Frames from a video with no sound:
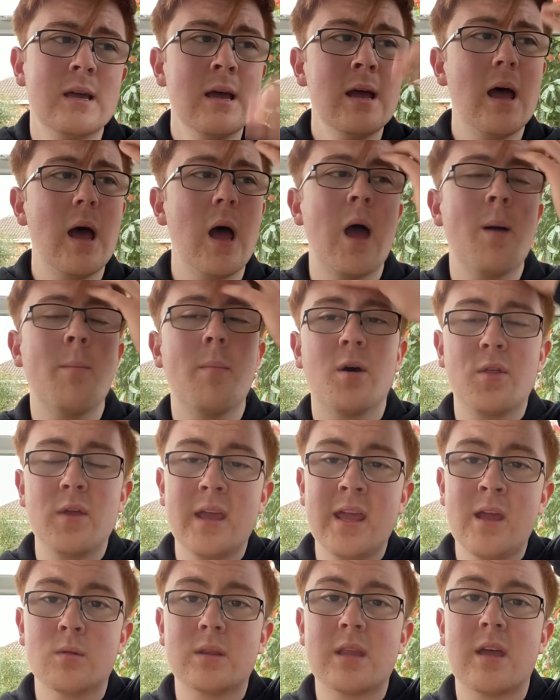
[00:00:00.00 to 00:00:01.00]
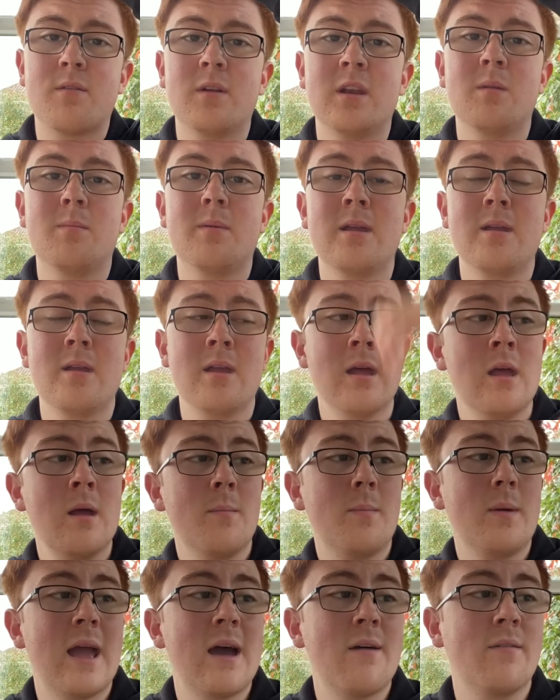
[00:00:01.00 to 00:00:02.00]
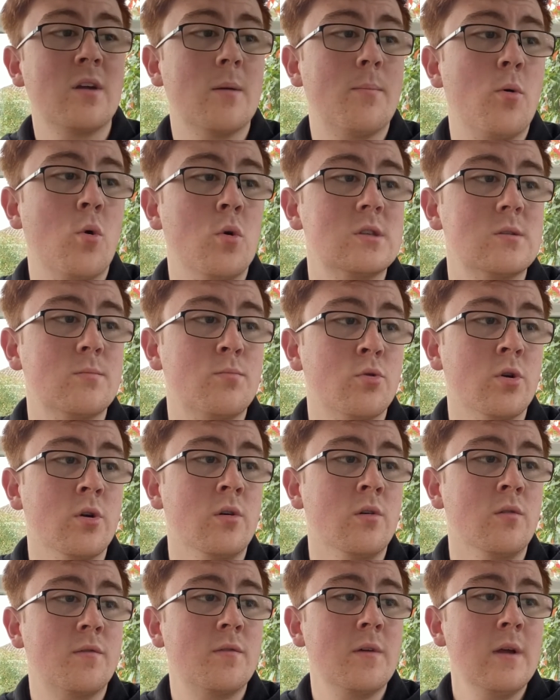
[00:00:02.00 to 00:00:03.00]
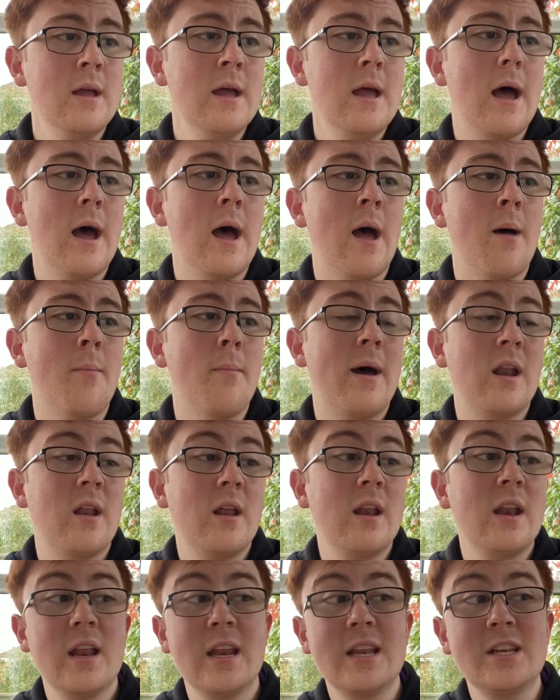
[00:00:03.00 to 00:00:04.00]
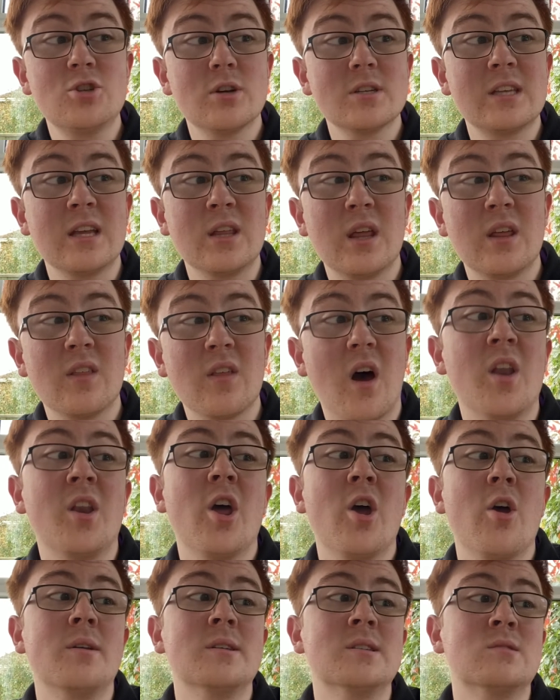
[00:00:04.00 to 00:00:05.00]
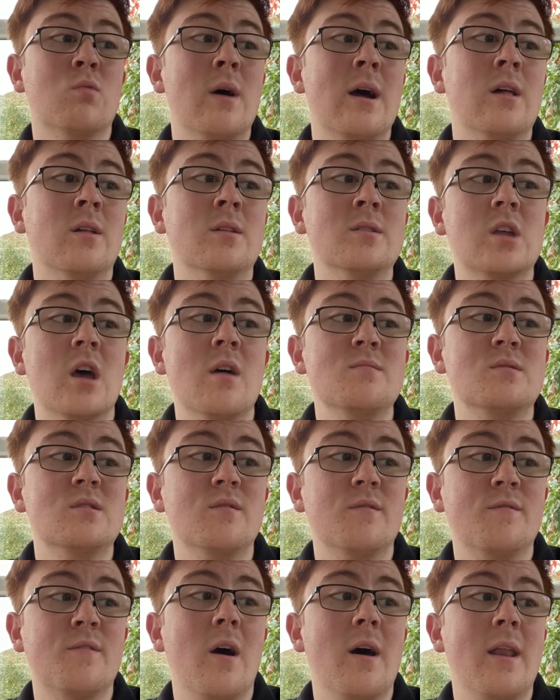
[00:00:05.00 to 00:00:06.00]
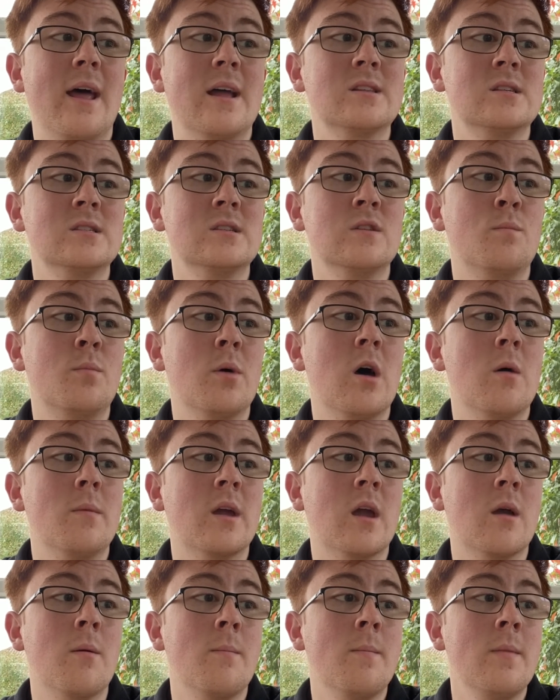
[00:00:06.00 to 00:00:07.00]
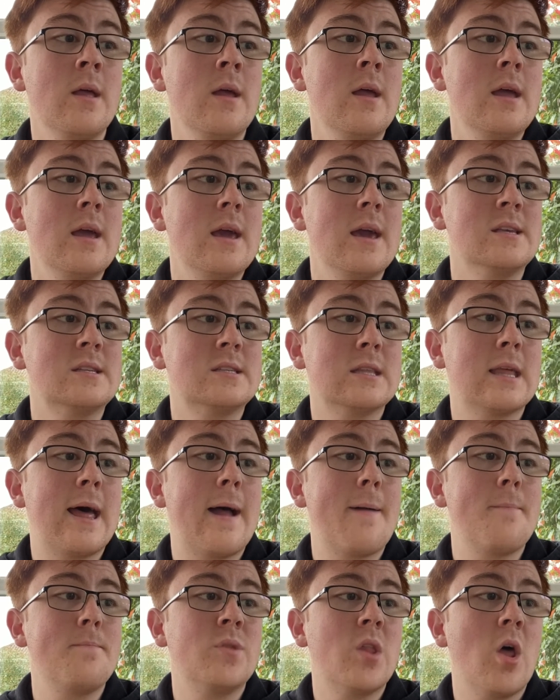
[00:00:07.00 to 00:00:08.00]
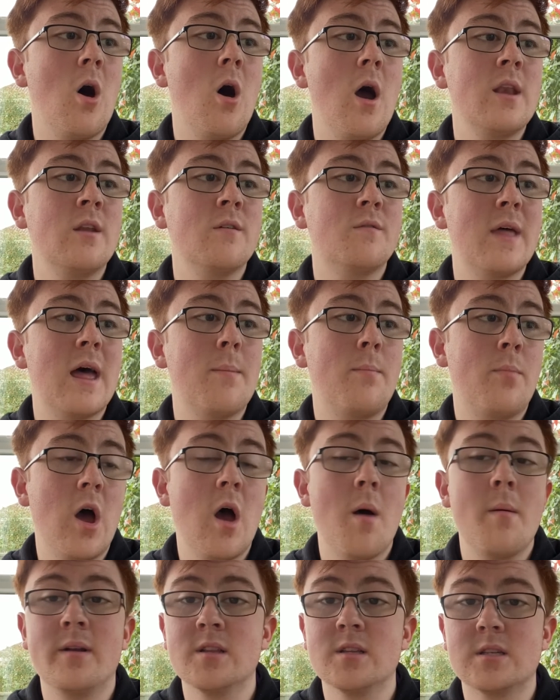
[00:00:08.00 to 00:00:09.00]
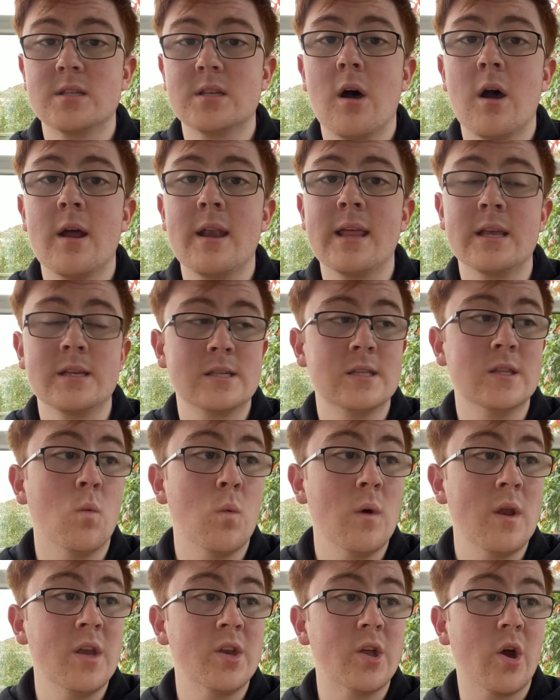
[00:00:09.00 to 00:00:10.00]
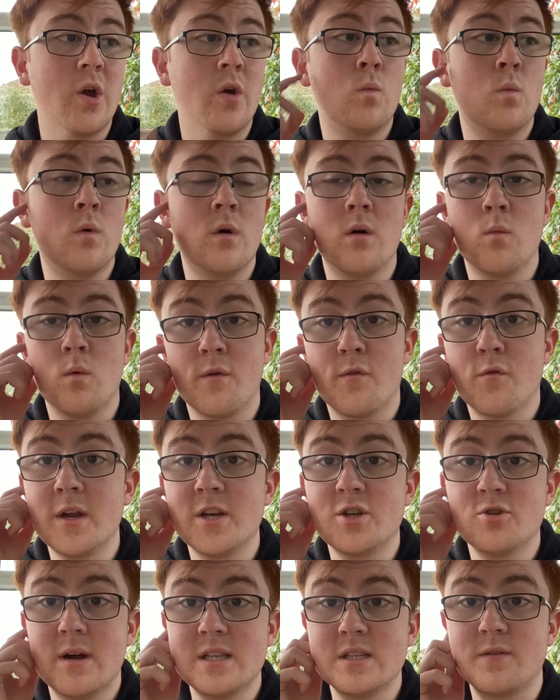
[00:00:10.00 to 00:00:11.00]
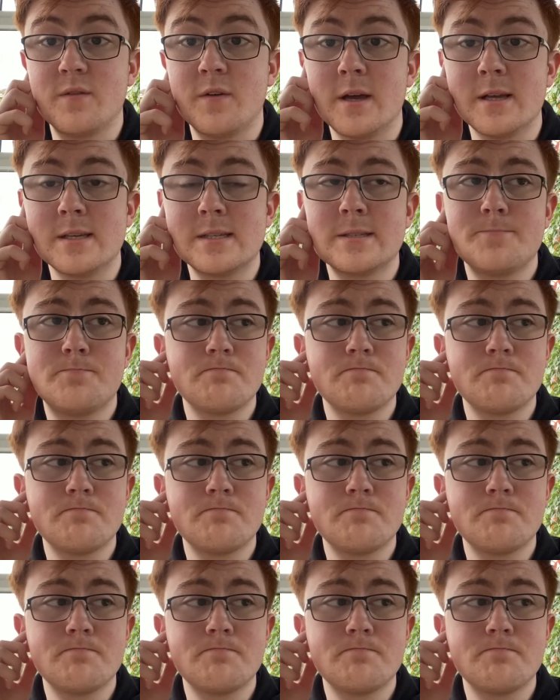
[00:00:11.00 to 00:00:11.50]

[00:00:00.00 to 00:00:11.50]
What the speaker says: I think he'll definitely be having a point to prove. And an interesting thing that I noted as well in terms of the finances of Birmingham is that 9 of their permanent signings in the window were free transfers.